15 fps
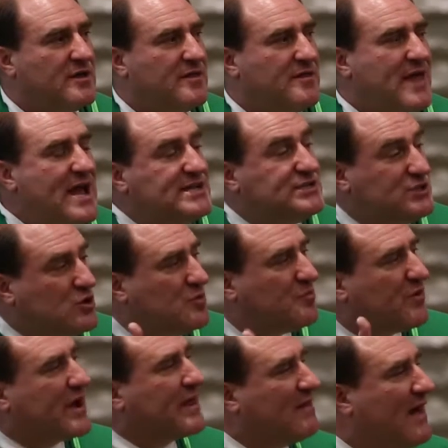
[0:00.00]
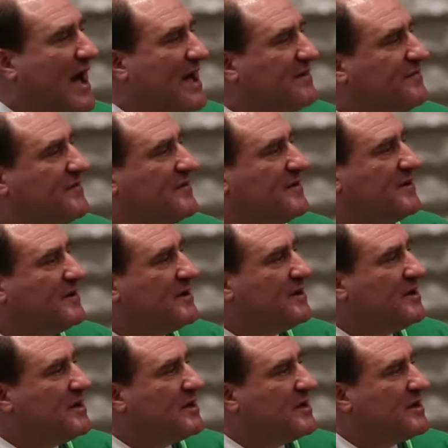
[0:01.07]
they do bring life.
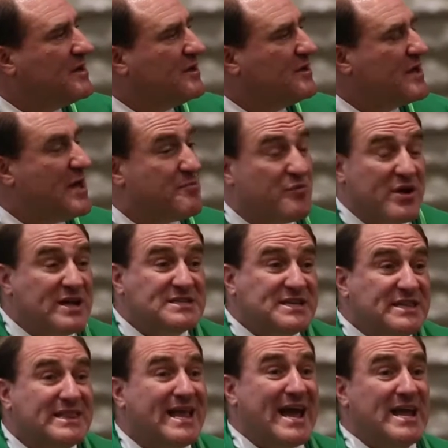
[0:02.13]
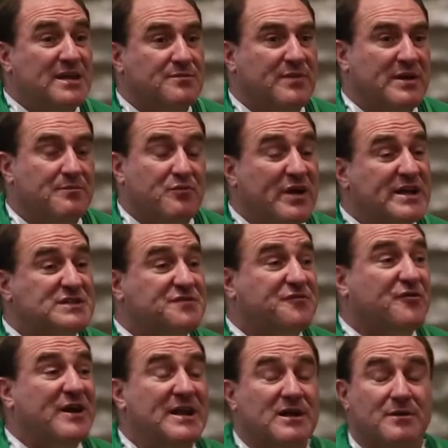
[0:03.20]
It brings enlightenment, brings
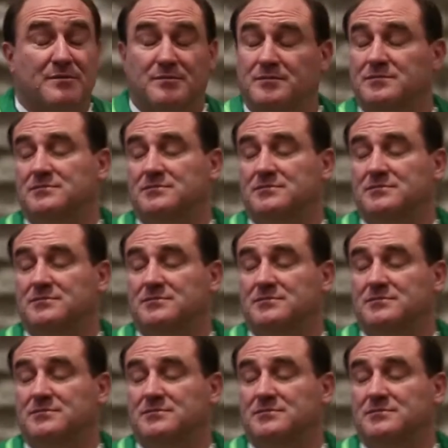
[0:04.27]
freedom.